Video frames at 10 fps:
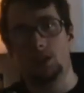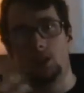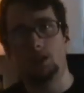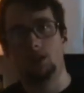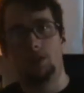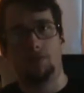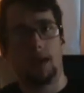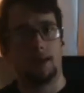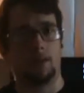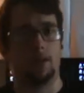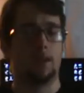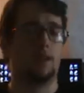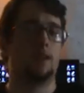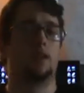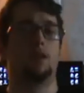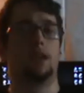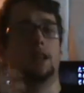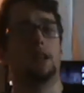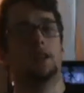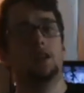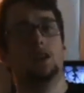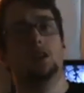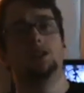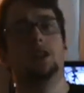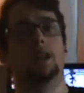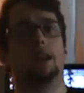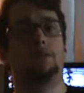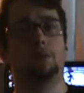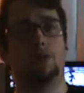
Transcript: you know, we start factoring, you know, can they, should they die from